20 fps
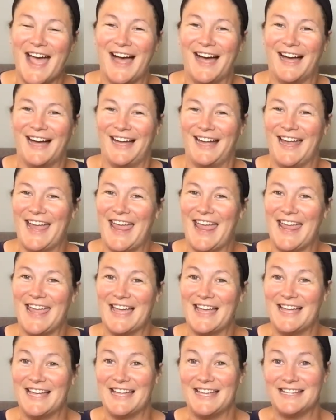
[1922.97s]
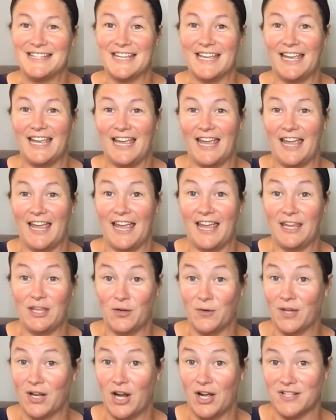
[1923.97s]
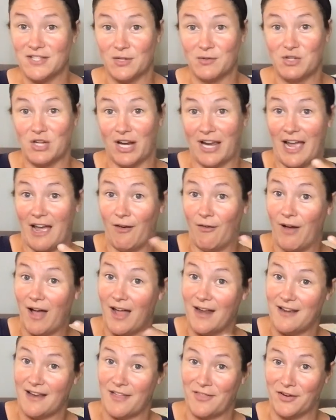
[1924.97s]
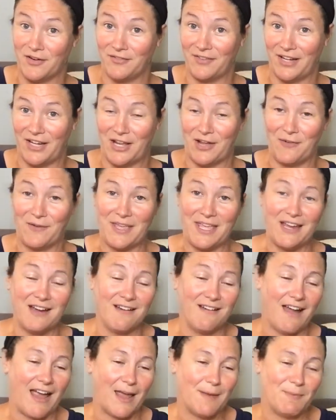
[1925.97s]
Uh, and you can also check out another video here.